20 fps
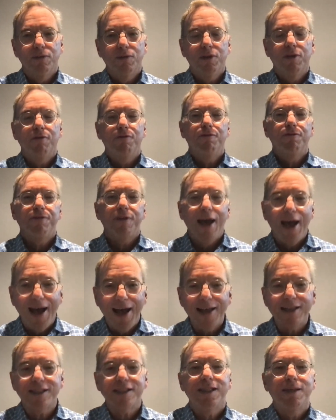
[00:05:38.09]
The
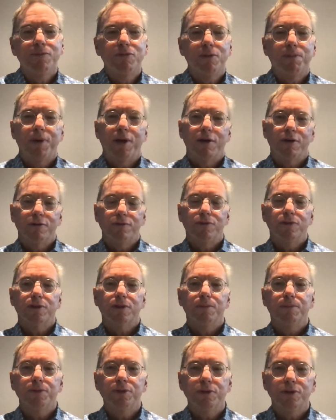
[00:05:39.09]
vastly more powerful
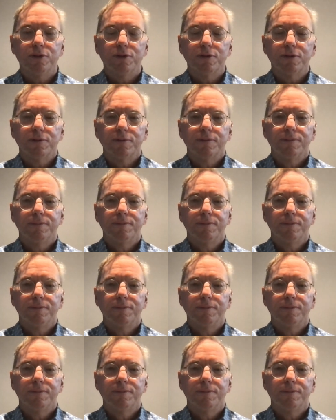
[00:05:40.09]
computer.